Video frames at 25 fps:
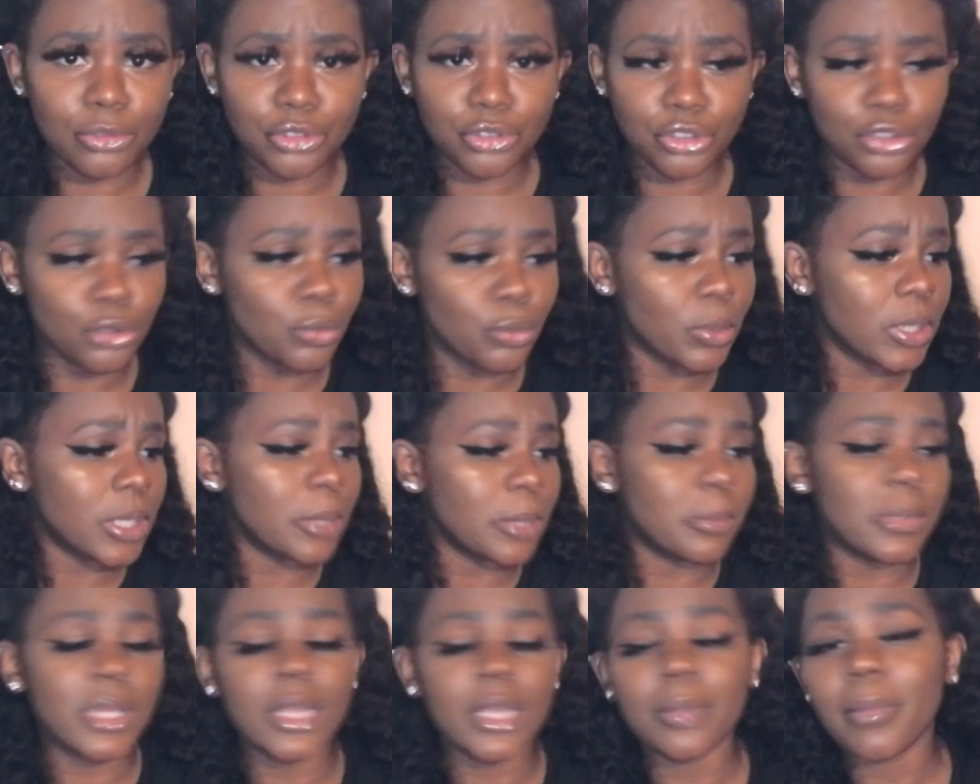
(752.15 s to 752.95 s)
She
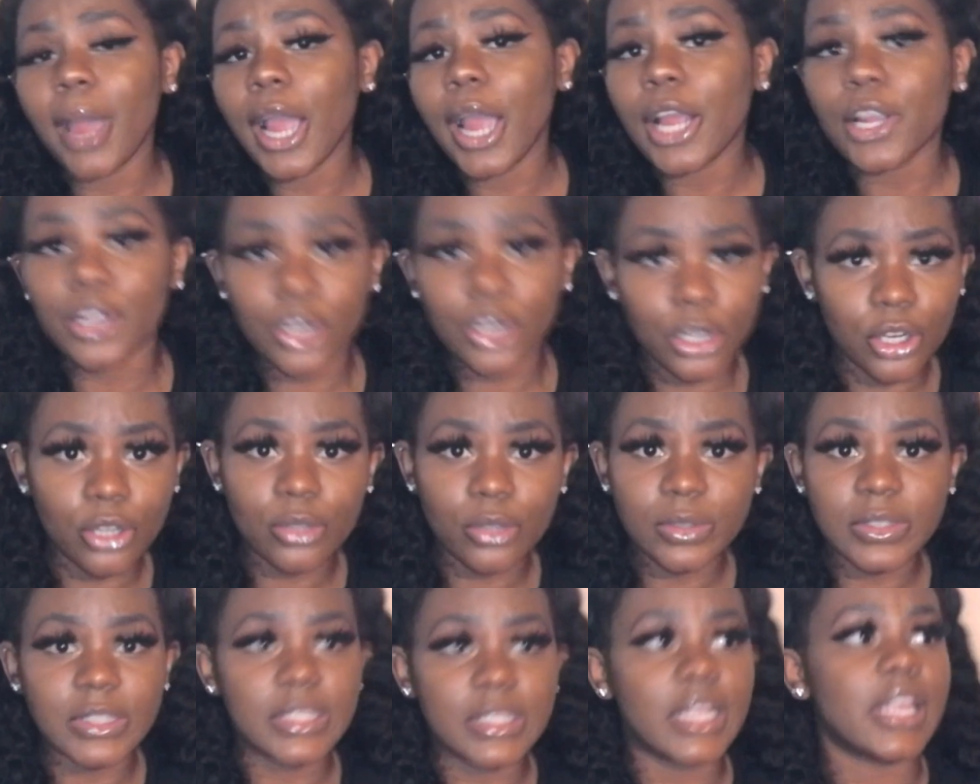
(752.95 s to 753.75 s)
wanted me and my
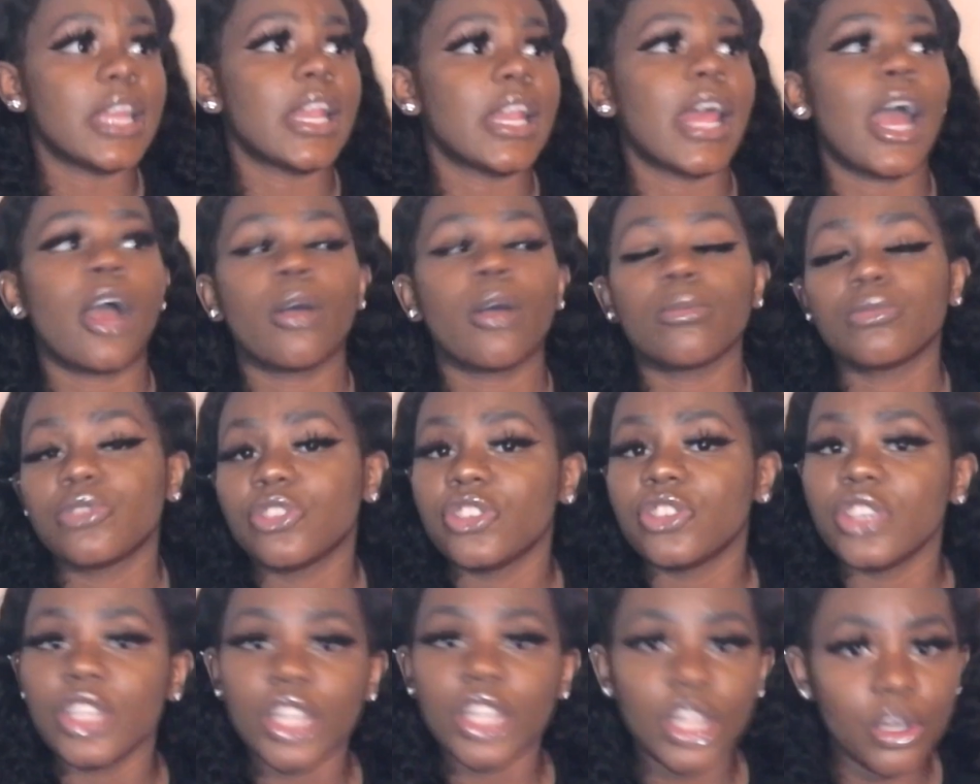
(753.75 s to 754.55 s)
girls to get out.
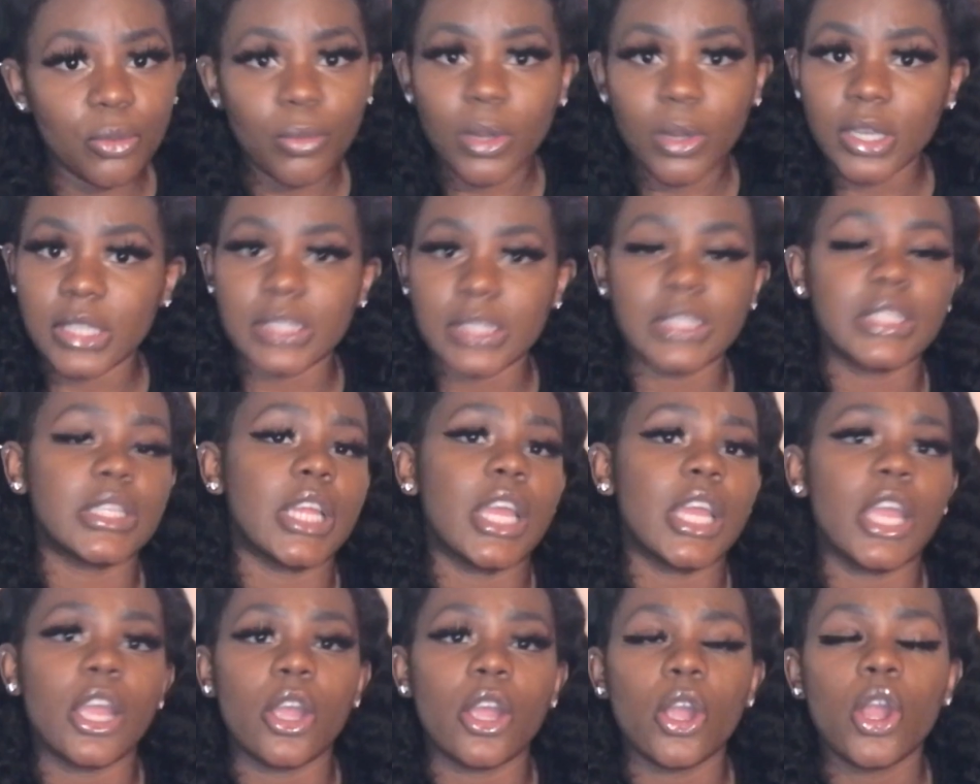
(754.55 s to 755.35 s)
She didn't want us
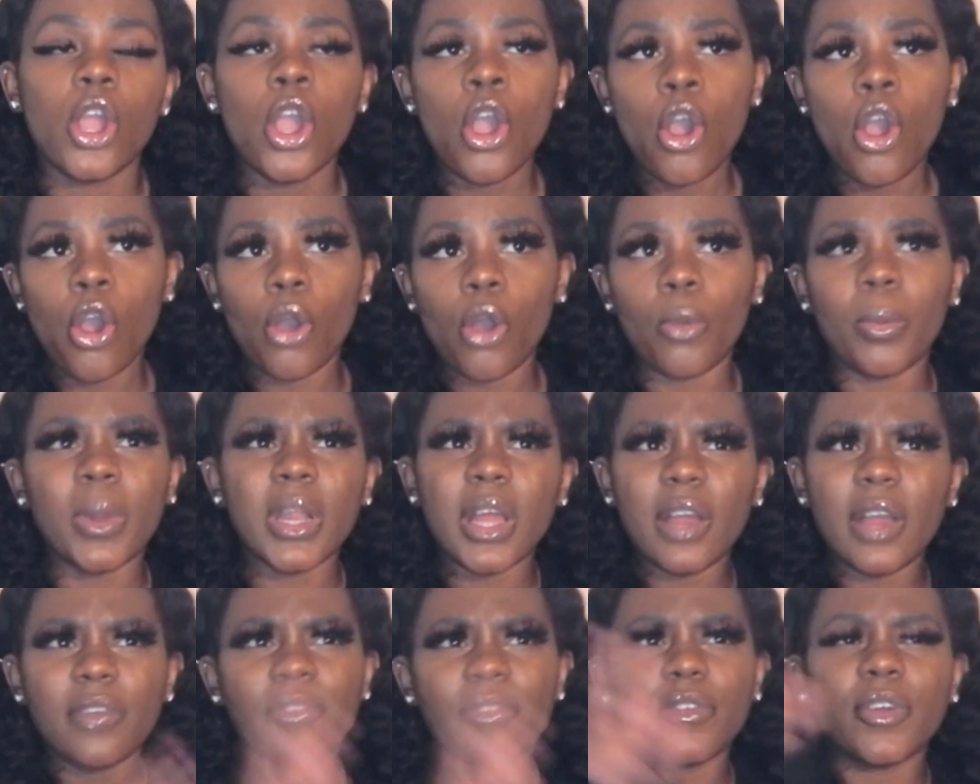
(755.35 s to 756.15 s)
there or
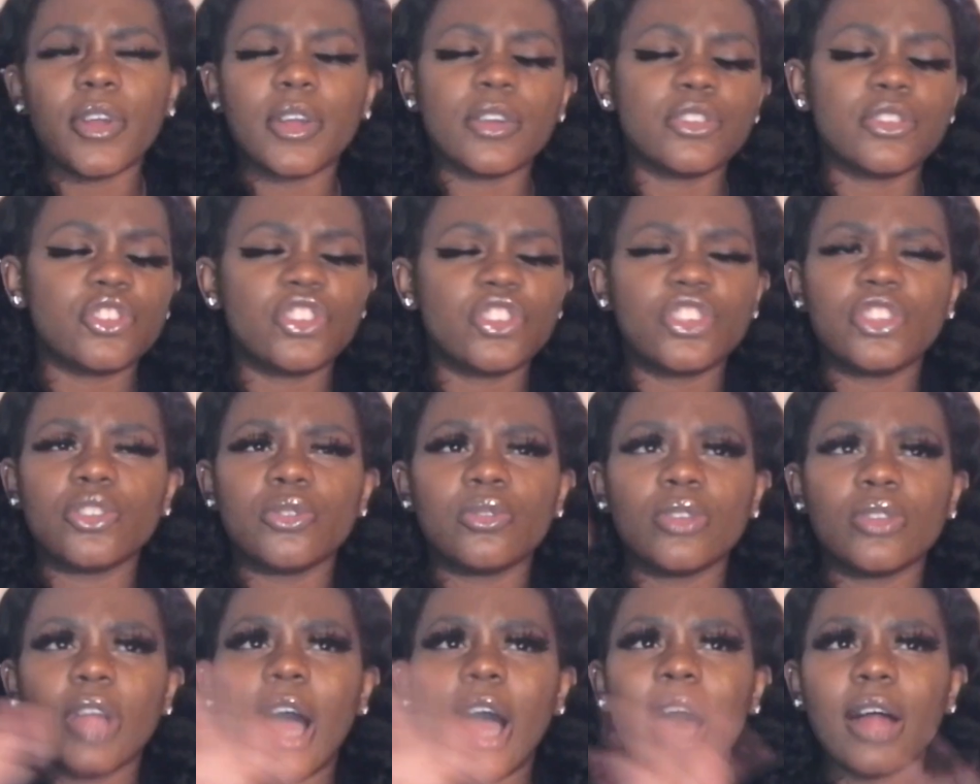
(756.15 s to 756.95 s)
whatever. I
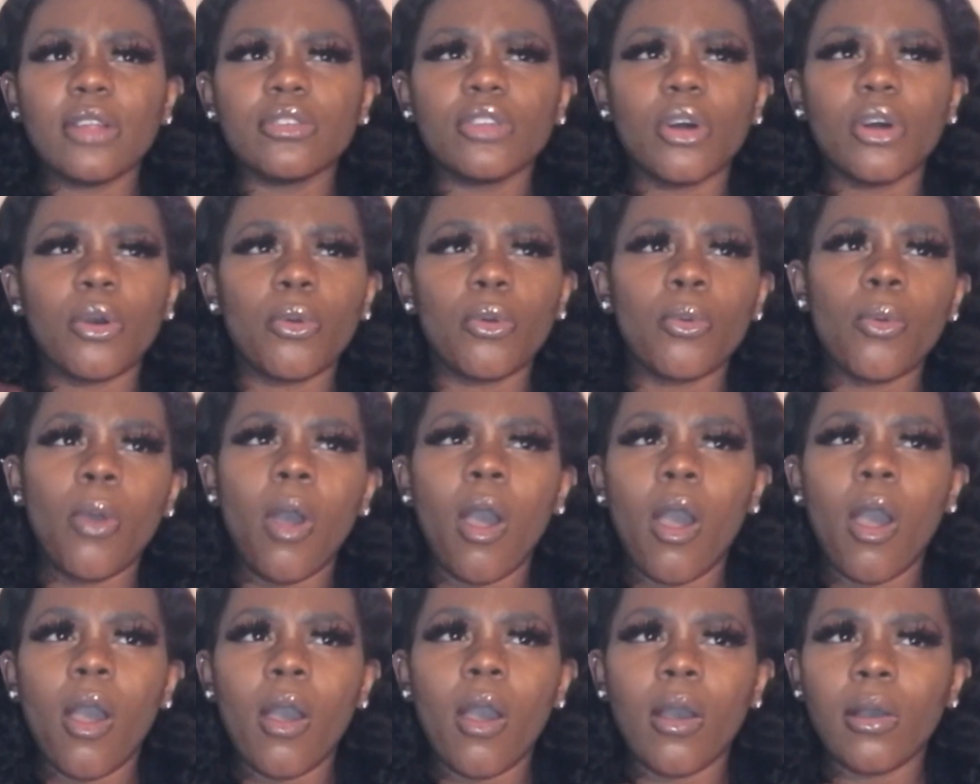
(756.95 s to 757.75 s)
don't know who
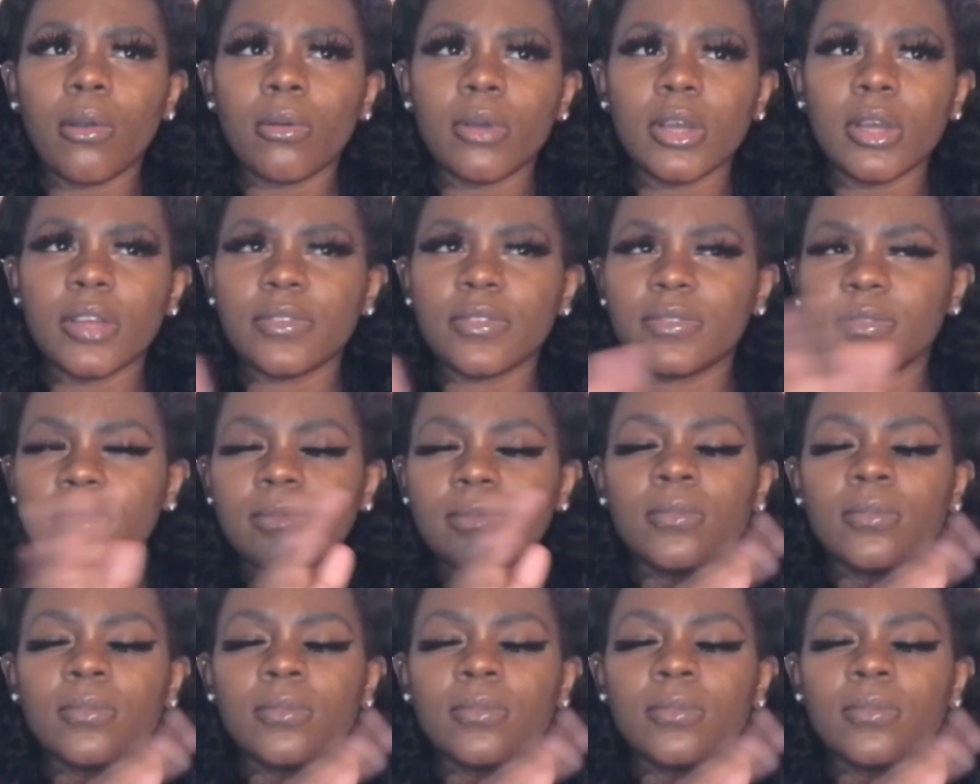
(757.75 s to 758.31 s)
all if.